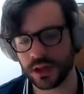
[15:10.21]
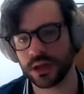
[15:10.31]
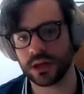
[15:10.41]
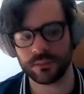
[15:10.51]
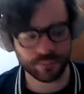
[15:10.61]

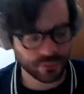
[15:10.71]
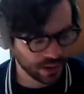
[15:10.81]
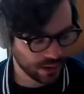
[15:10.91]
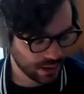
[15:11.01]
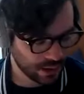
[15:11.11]

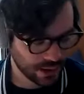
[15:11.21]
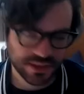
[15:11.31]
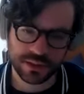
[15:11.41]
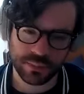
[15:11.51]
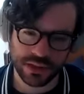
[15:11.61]
I guess
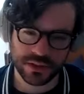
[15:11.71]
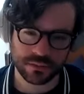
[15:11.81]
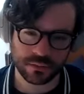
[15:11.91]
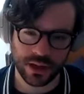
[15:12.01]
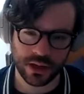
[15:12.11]
the biggest
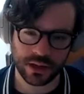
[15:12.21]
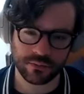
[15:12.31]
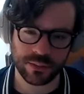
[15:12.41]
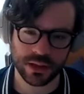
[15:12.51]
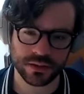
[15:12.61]
way to kind of
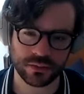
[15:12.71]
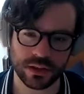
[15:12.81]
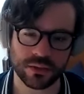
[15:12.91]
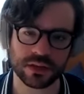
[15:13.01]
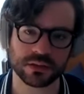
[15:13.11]
frame it is like
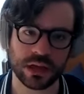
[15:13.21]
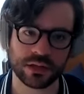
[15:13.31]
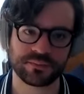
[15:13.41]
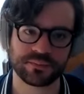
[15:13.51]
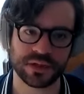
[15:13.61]
with a lot
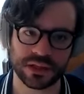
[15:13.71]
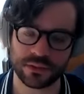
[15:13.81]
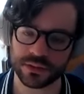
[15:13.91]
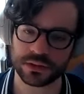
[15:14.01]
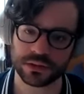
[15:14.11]
of
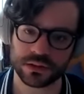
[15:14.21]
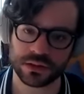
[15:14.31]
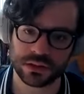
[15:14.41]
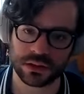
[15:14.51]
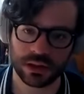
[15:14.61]

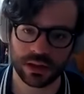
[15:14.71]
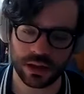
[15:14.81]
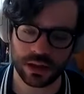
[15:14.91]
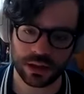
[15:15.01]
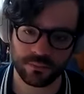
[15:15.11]
sequences
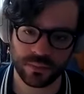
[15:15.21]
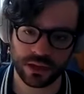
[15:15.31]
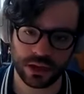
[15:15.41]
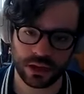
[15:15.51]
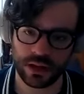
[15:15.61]

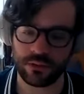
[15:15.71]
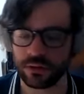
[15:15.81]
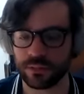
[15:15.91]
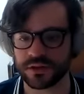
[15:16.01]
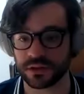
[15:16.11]
and how we
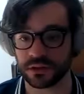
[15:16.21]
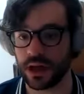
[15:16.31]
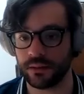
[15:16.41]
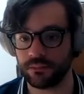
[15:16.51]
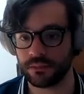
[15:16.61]
approached a
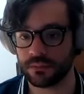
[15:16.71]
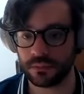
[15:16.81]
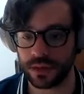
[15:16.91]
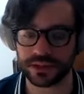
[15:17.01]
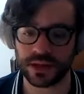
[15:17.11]
lot
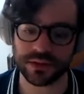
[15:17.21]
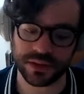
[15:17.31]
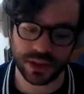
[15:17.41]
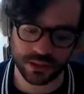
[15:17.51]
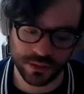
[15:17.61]
as level
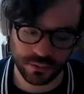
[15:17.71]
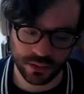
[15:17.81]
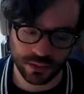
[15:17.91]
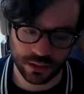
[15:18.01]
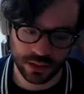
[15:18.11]
designers,
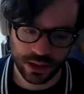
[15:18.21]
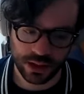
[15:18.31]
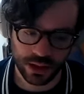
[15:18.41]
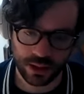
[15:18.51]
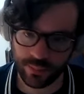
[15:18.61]
we're
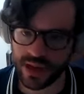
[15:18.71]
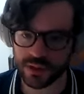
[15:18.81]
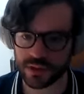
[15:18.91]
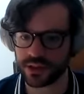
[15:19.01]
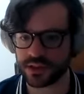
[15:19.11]
making
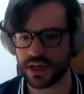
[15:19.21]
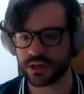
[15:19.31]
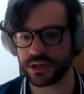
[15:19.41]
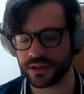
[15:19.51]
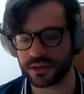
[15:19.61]
sure each
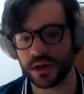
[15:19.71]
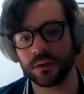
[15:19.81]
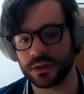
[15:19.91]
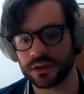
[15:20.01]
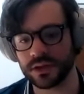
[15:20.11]
section is its
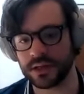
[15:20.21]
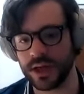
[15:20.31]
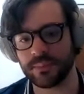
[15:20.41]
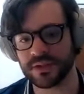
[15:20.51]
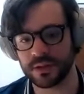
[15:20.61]
own contained
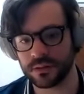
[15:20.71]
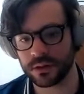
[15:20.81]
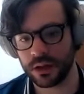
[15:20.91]
episode.